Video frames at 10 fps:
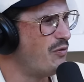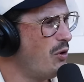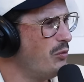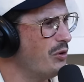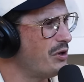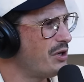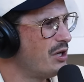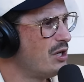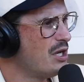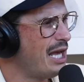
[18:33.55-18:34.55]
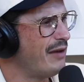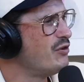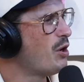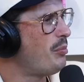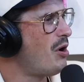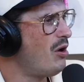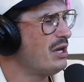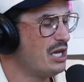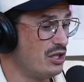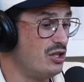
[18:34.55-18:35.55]
forward? If you're a
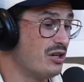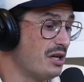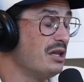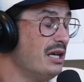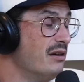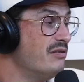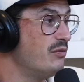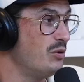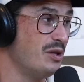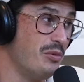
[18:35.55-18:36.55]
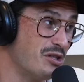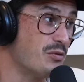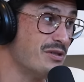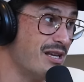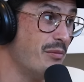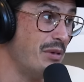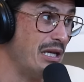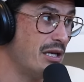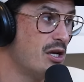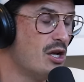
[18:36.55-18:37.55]
you're going to live with a bunch of resentment.